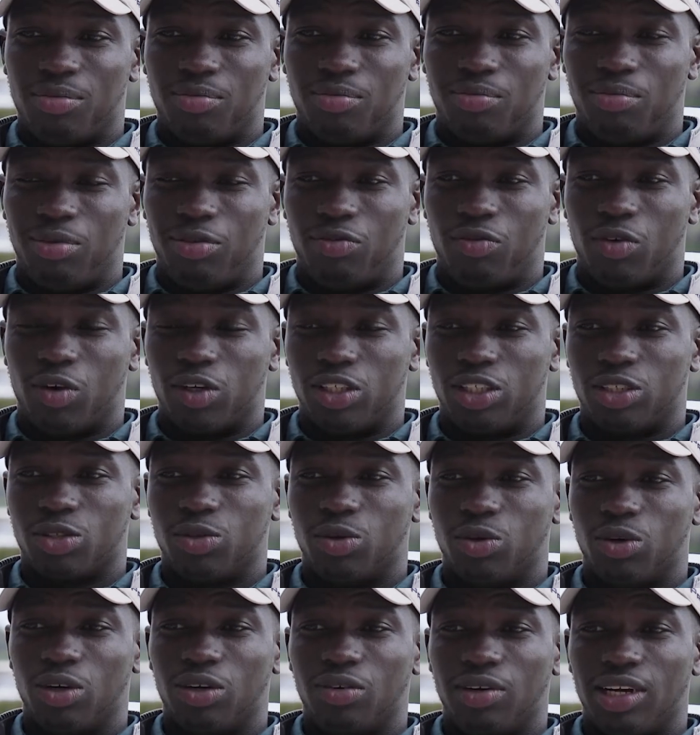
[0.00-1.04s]
before
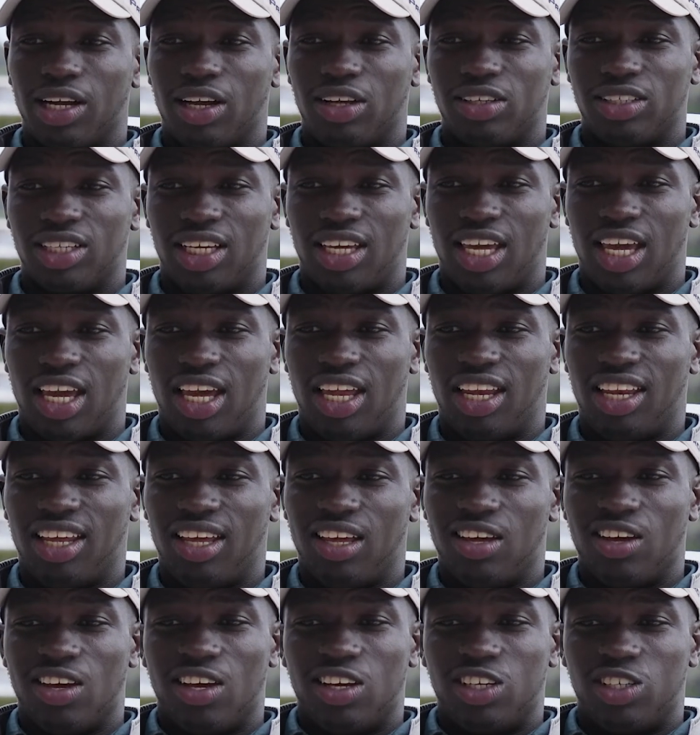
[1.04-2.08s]
school when I was a kid,
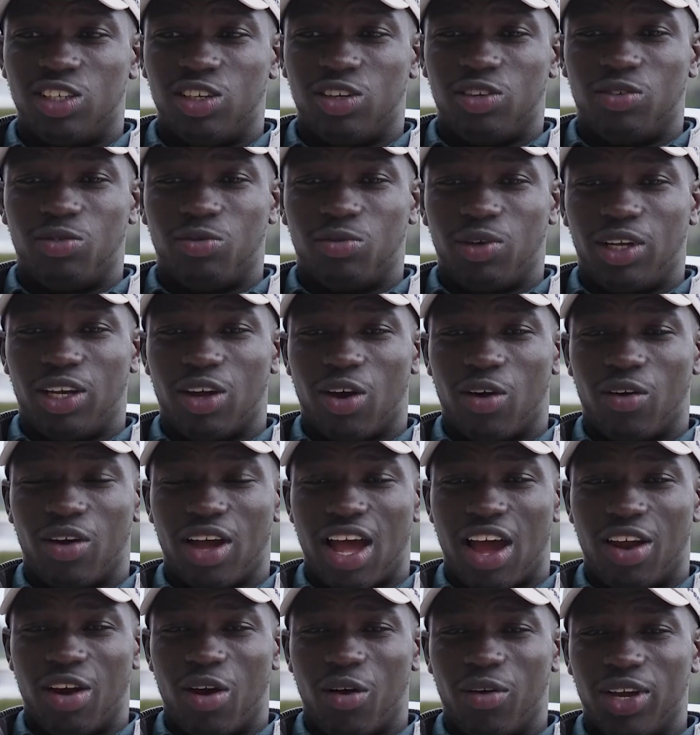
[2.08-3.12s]

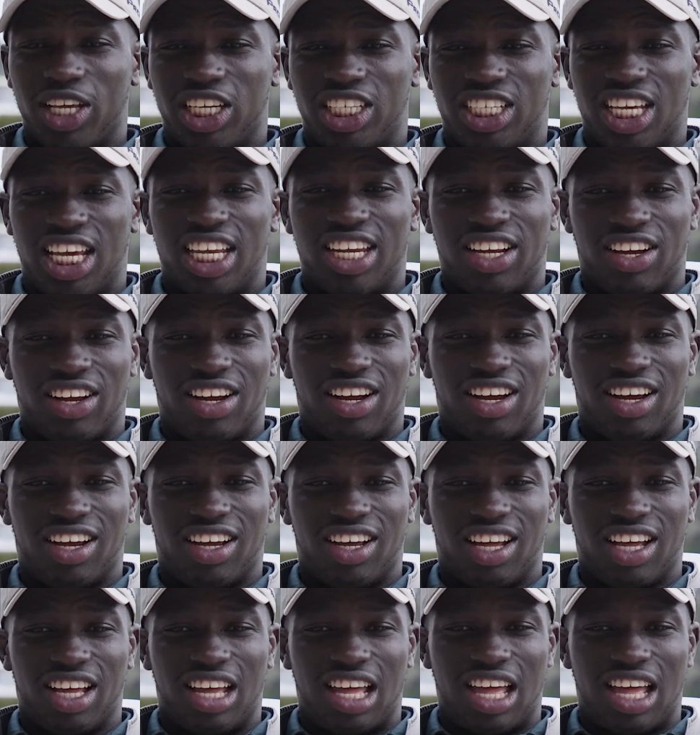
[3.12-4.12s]
I'd always say to her,